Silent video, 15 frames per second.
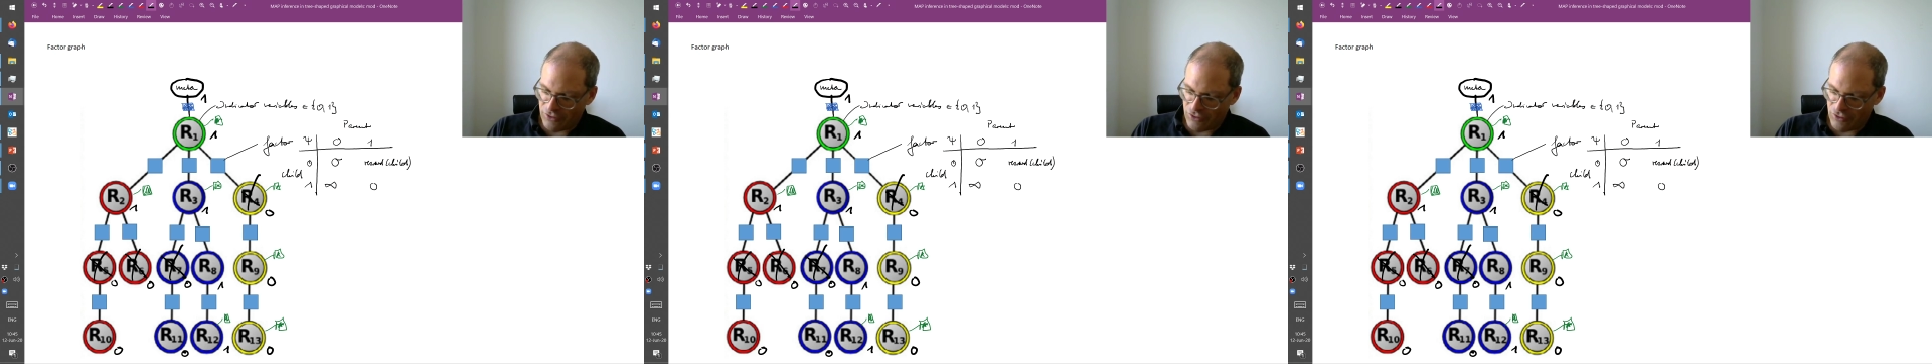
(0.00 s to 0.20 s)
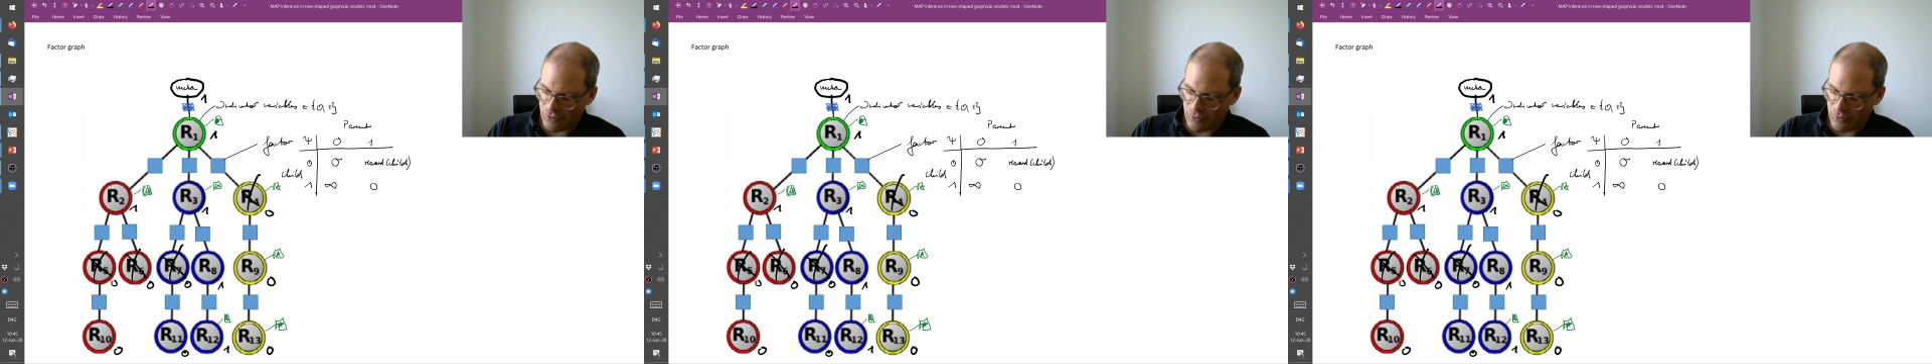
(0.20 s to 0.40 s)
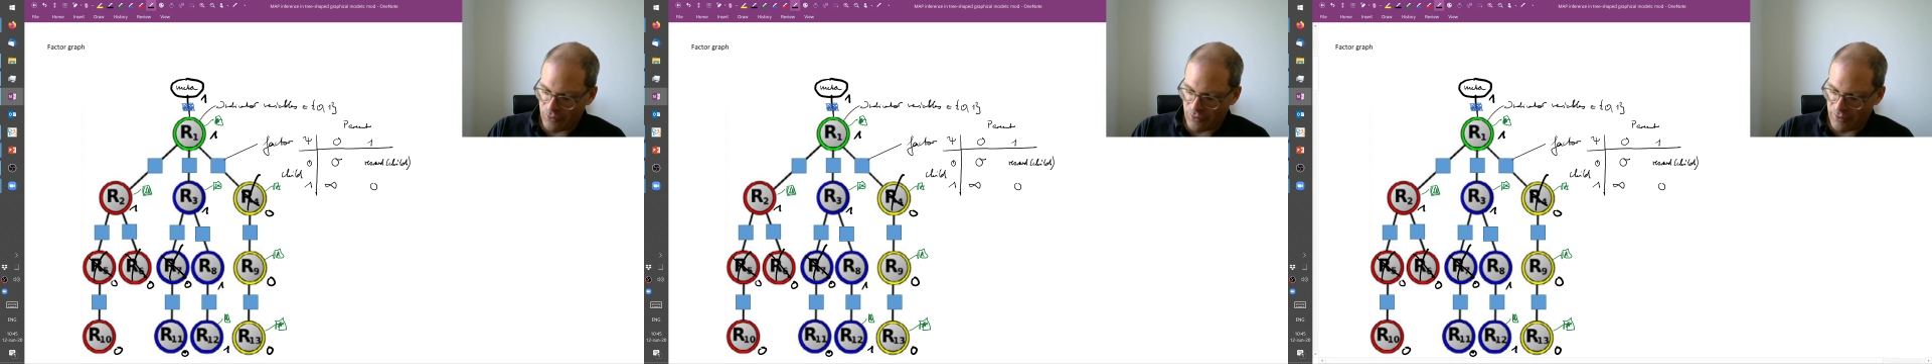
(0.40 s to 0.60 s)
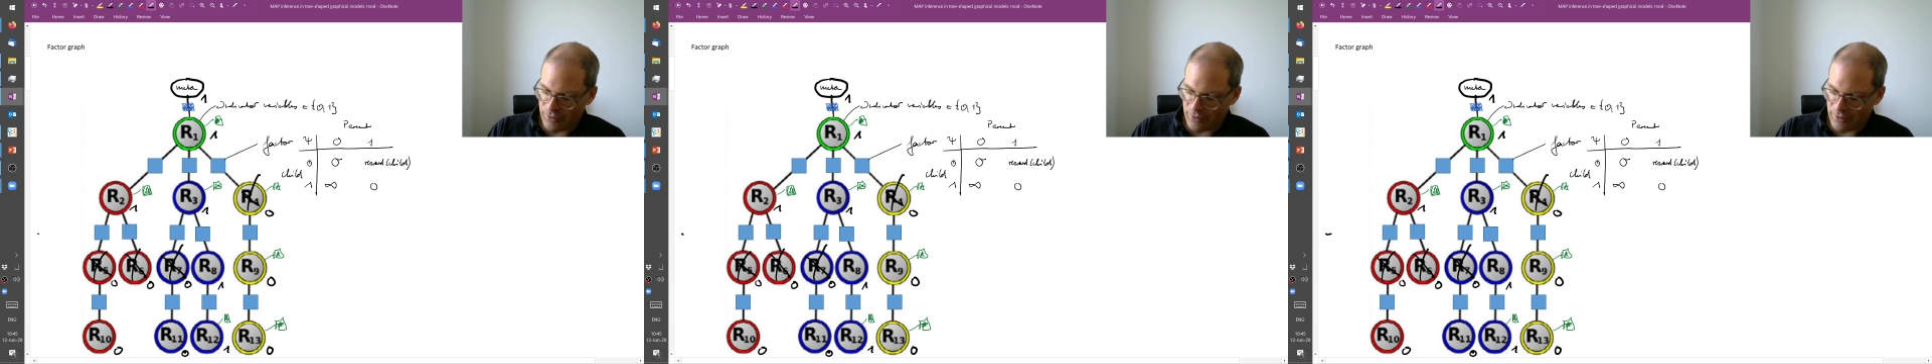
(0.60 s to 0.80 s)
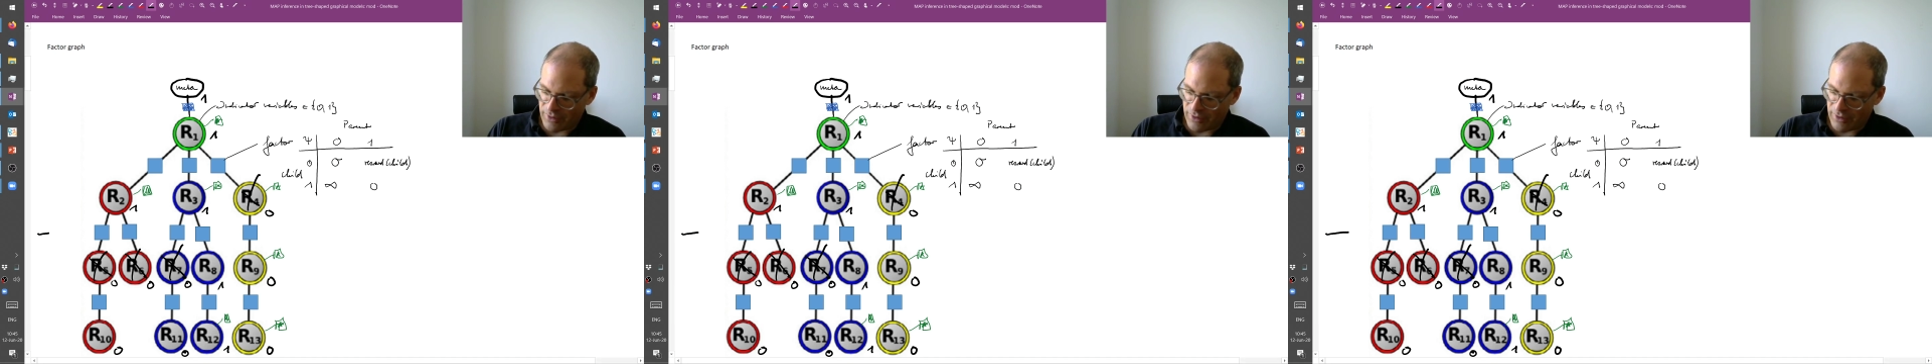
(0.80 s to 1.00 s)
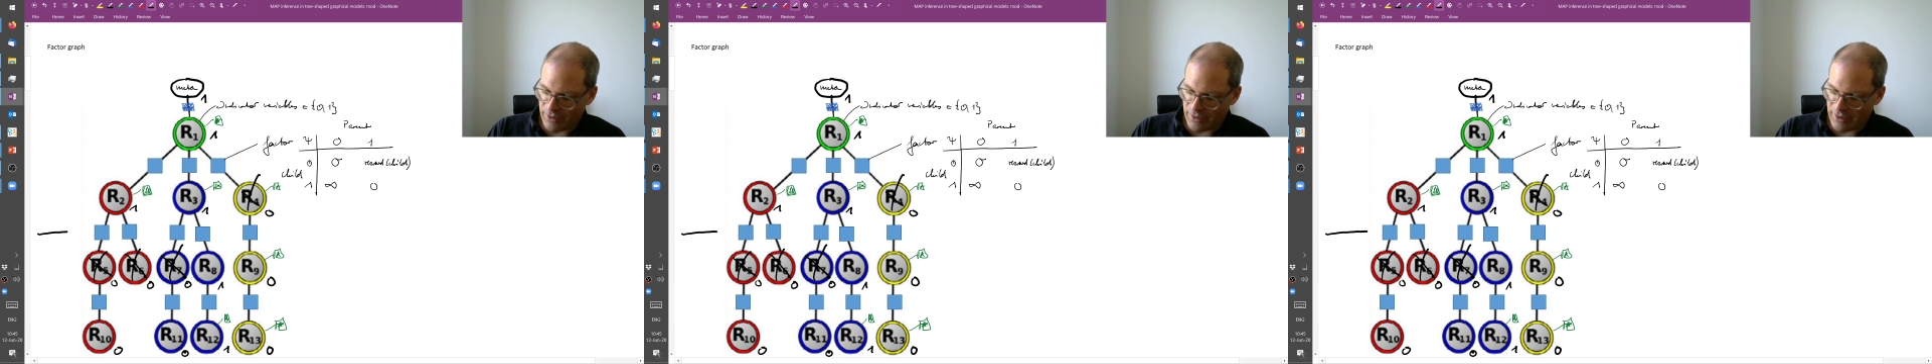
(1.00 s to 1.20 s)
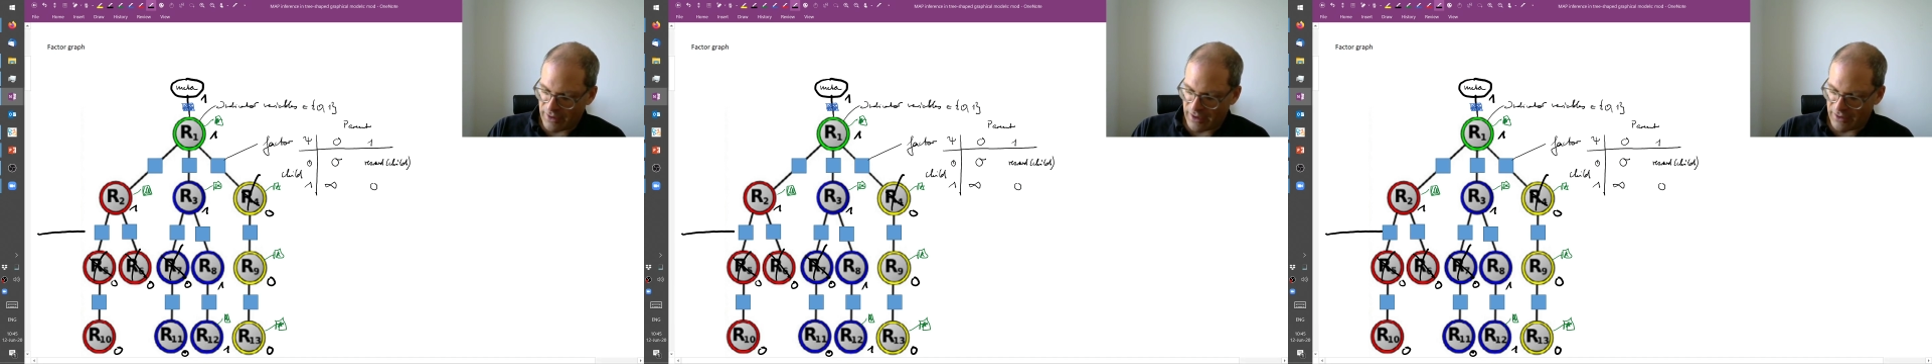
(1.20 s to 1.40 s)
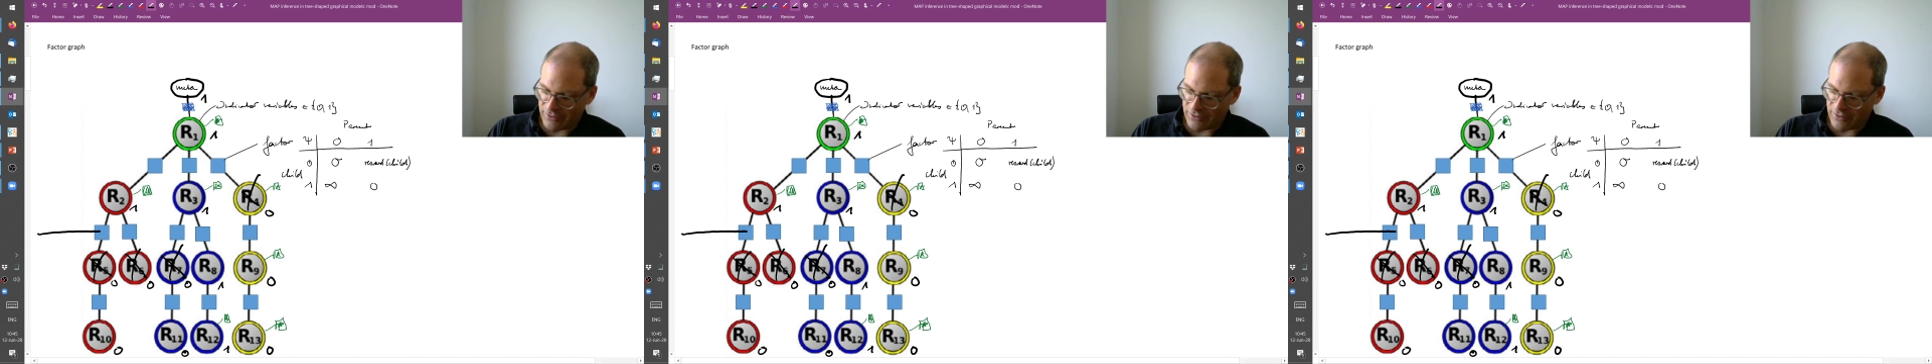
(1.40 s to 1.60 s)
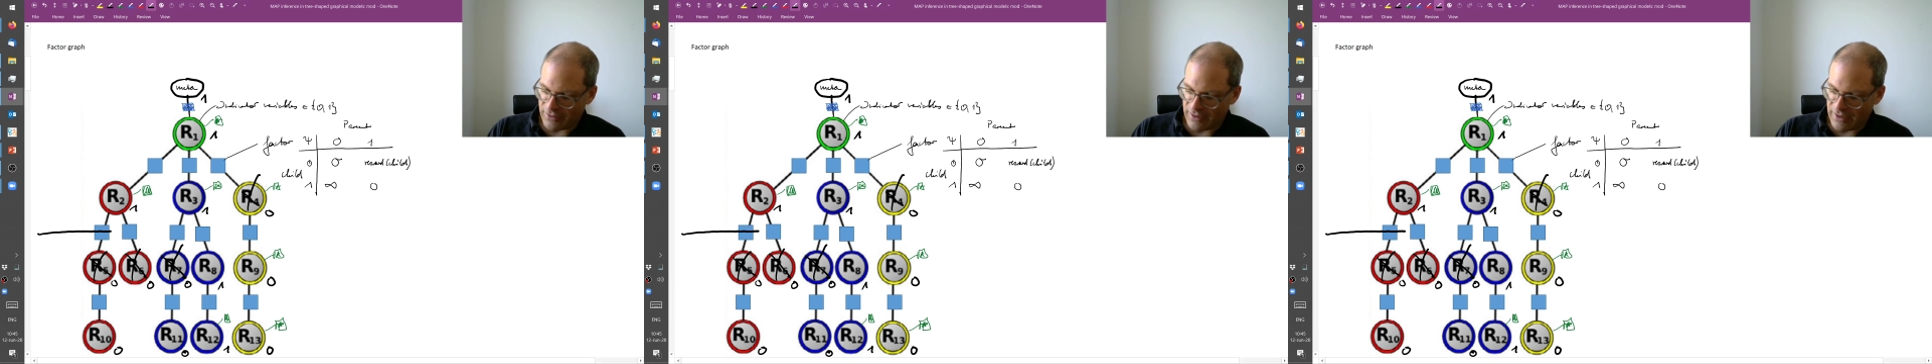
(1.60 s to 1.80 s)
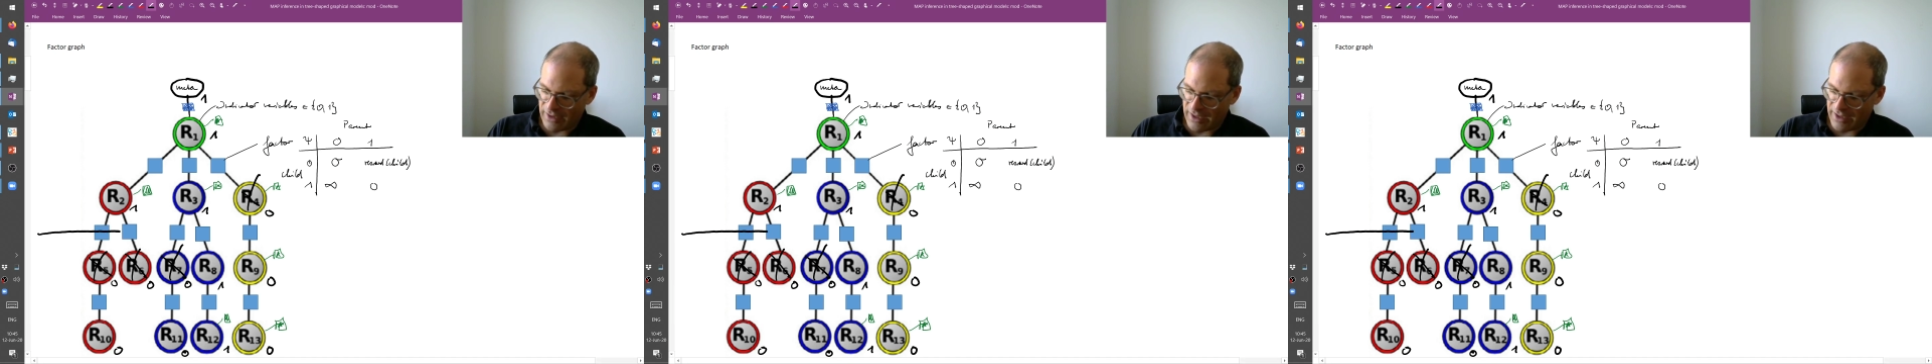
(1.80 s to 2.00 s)
to cut
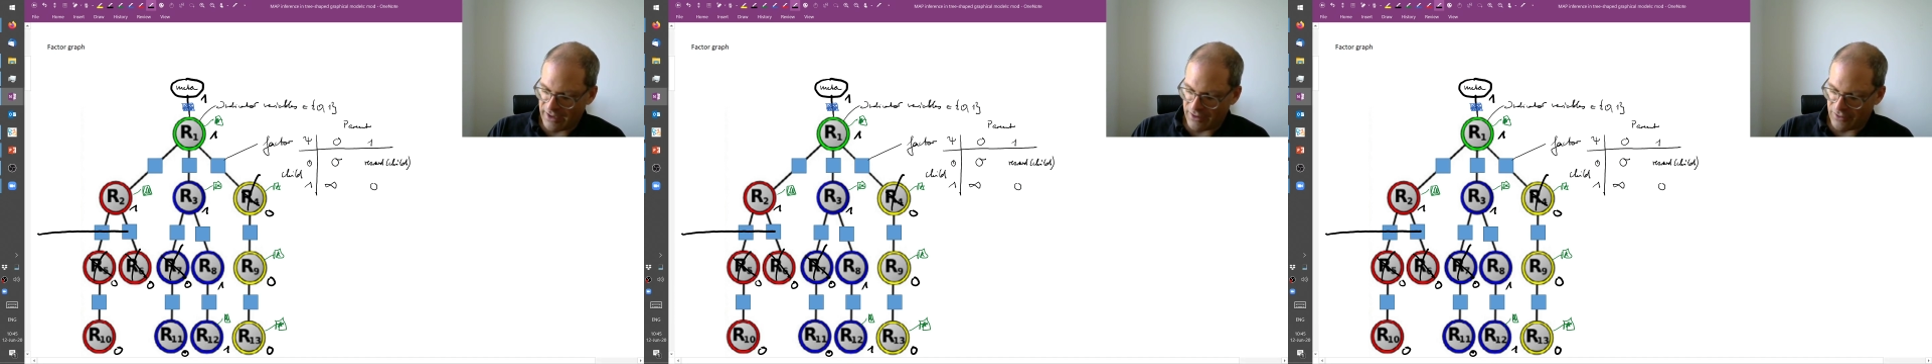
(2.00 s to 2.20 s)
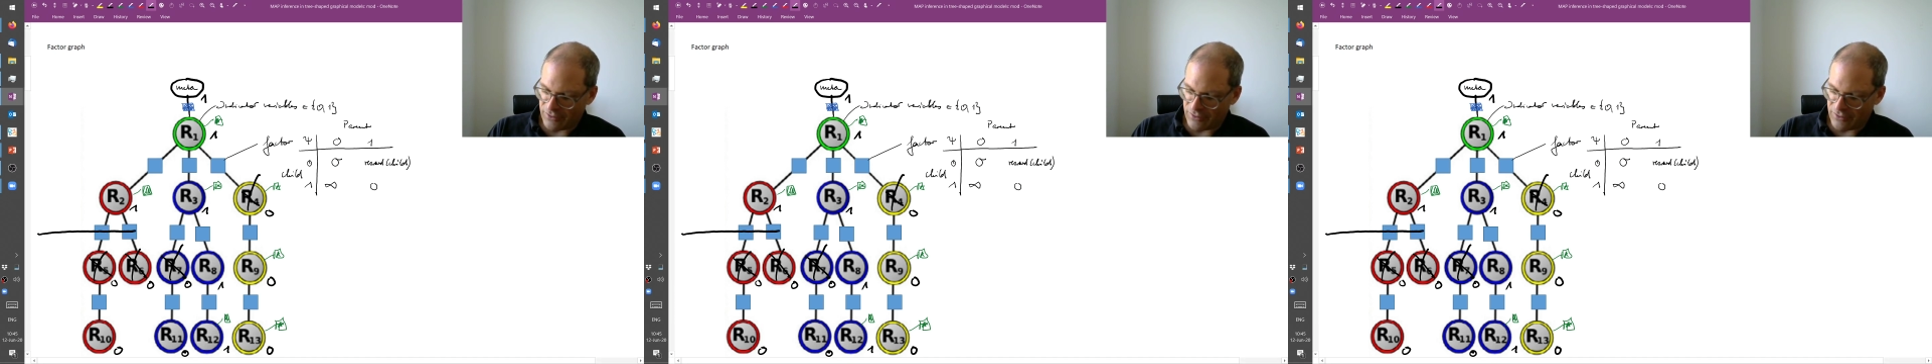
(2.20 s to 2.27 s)
like